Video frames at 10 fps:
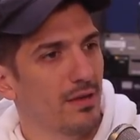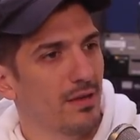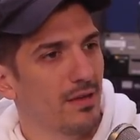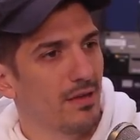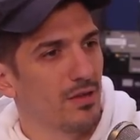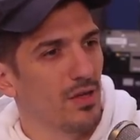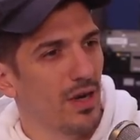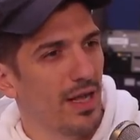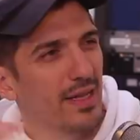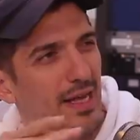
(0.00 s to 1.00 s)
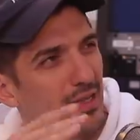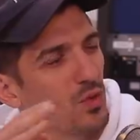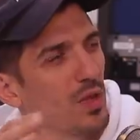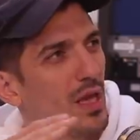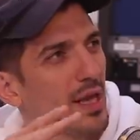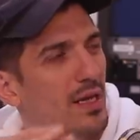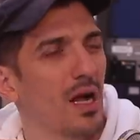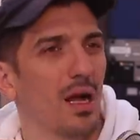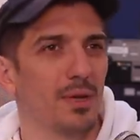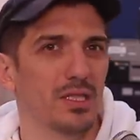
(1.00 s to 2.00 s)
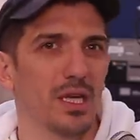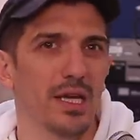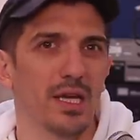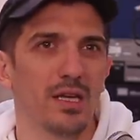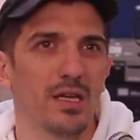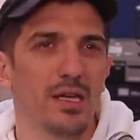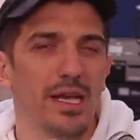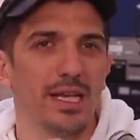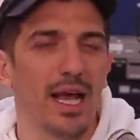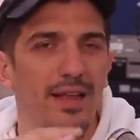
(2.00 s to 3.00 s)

Yeah, you know, and I think yeah, that's yeah, where yeah. a lot of comics like is.